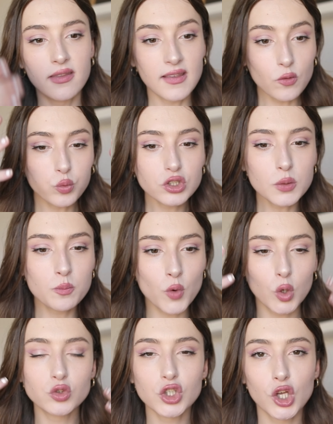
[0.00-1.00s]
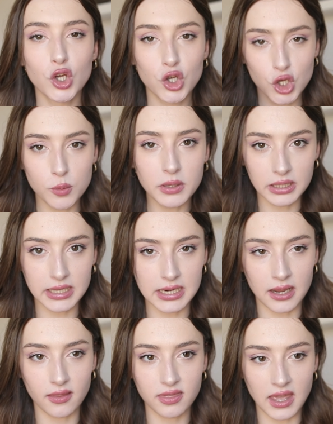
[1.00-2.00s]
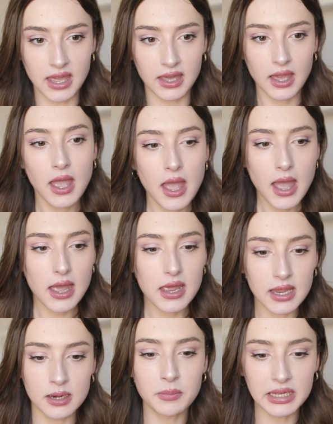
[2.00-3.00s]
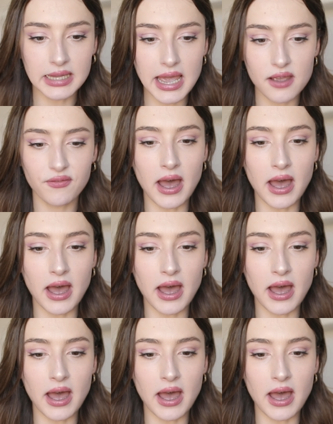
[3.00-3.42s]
This was the most humiliating thing in my life.